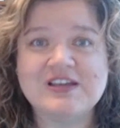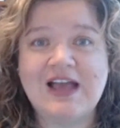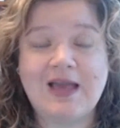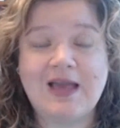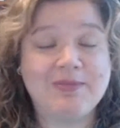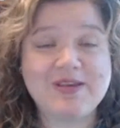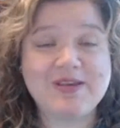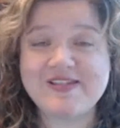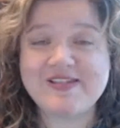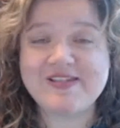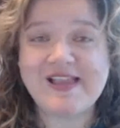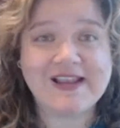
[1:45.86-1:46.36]

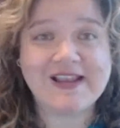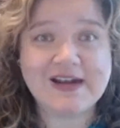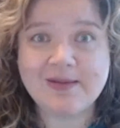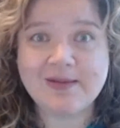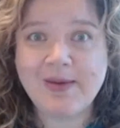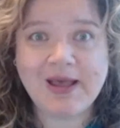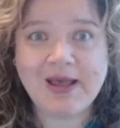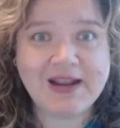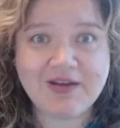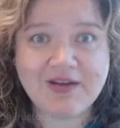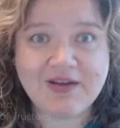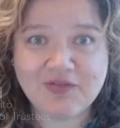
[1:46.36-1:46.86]
I'm excited
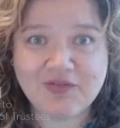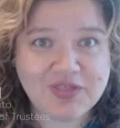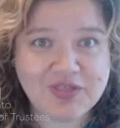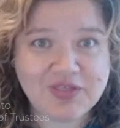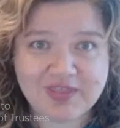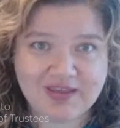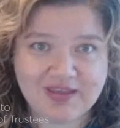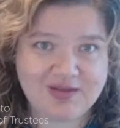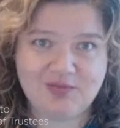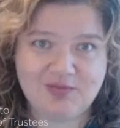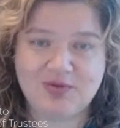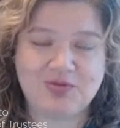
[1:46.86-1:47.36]
about
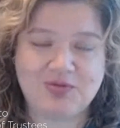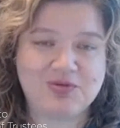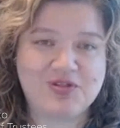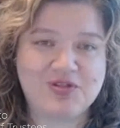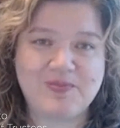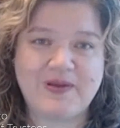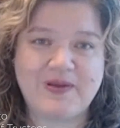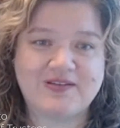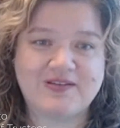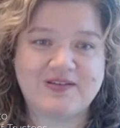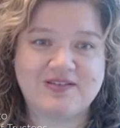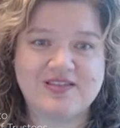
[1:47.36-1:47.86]
everything with
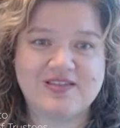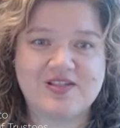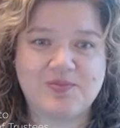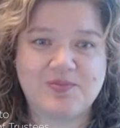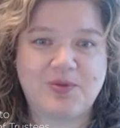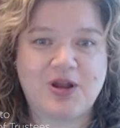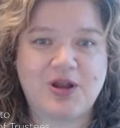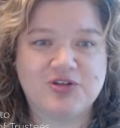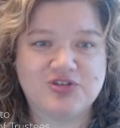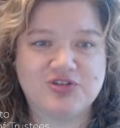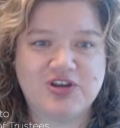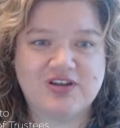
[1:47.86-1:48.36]
respect to this
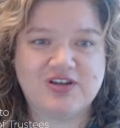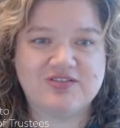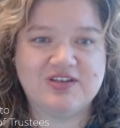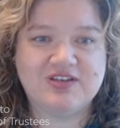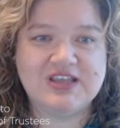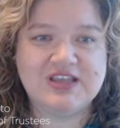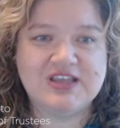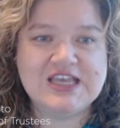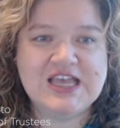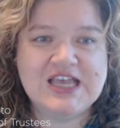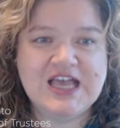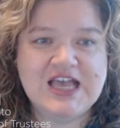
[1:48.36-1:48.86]
project.
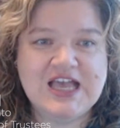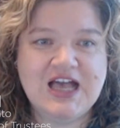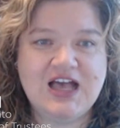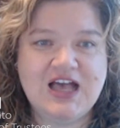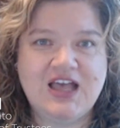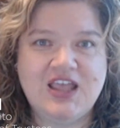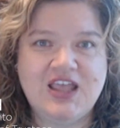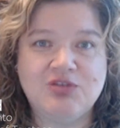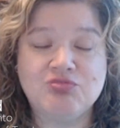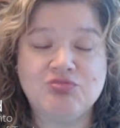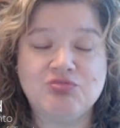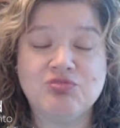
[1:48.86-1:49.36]

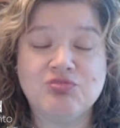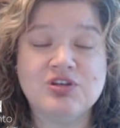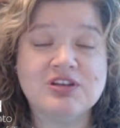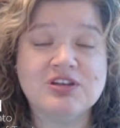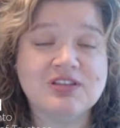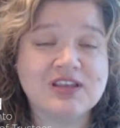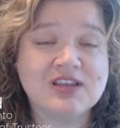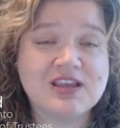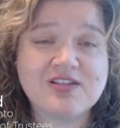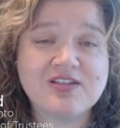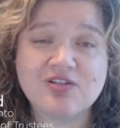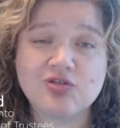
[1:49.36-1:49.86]
It
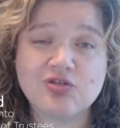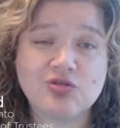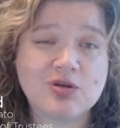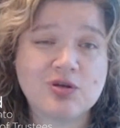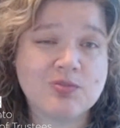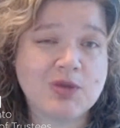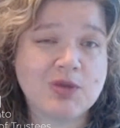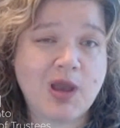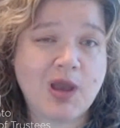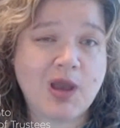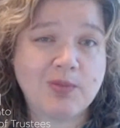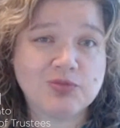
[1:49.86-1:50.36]
really is a
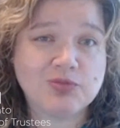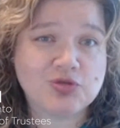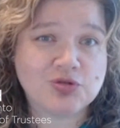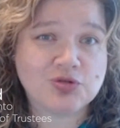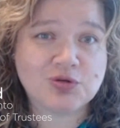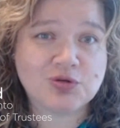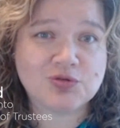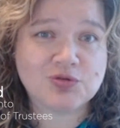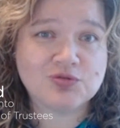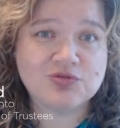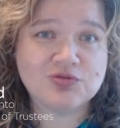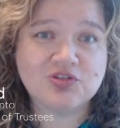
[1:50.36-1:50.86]
dream come
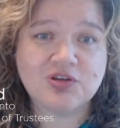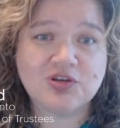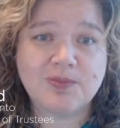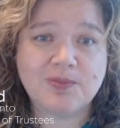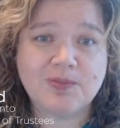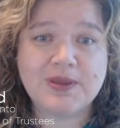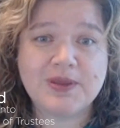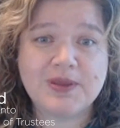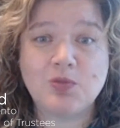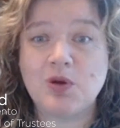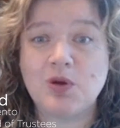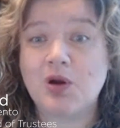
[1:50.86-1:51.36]
true to
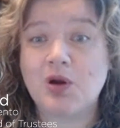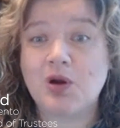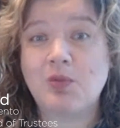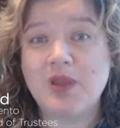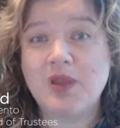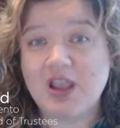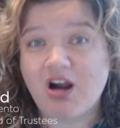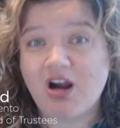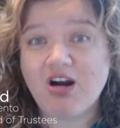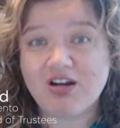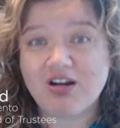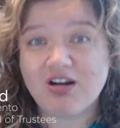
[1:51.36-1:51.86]
be where
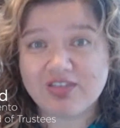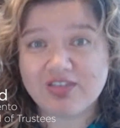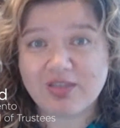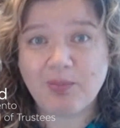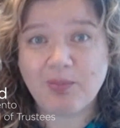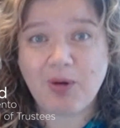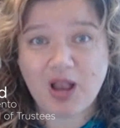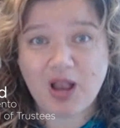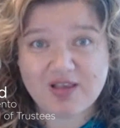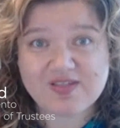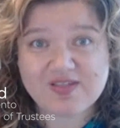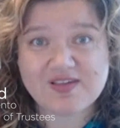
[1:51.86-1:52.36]
we are in the
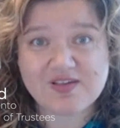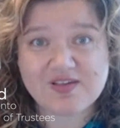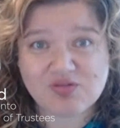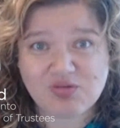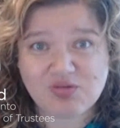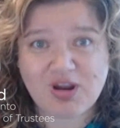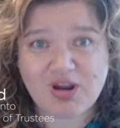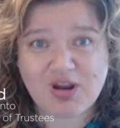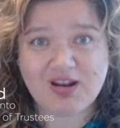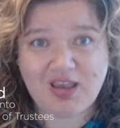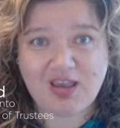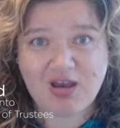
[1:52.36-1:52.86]
process
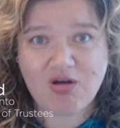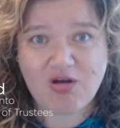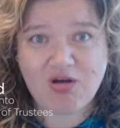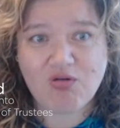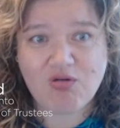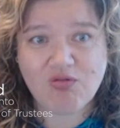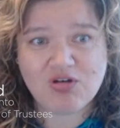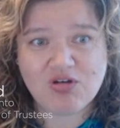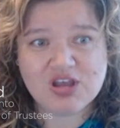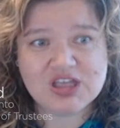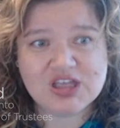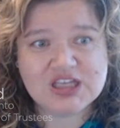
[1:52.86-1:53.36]
right
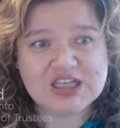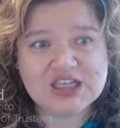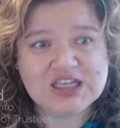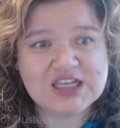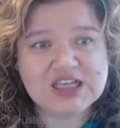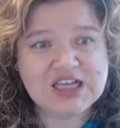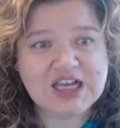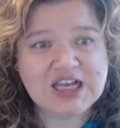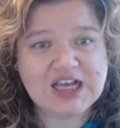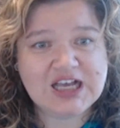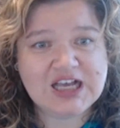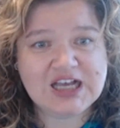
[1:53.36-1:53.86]

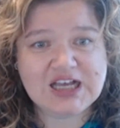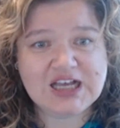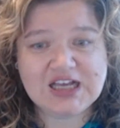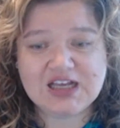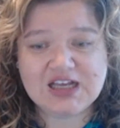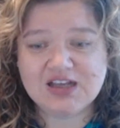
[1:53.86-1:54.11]
now.